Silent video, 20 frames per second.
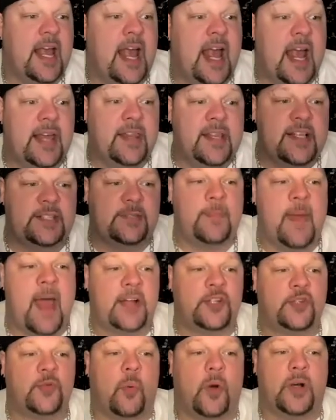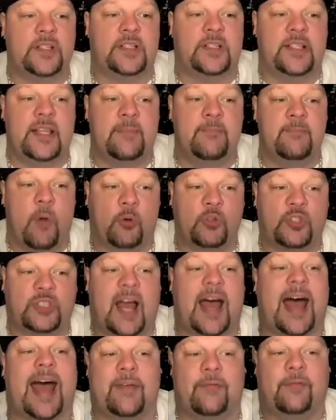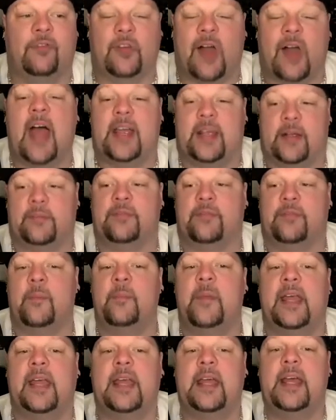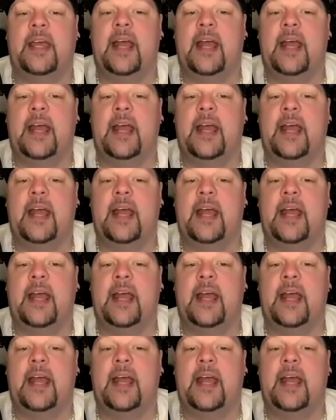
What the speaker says: And this match was the most high-flying for me.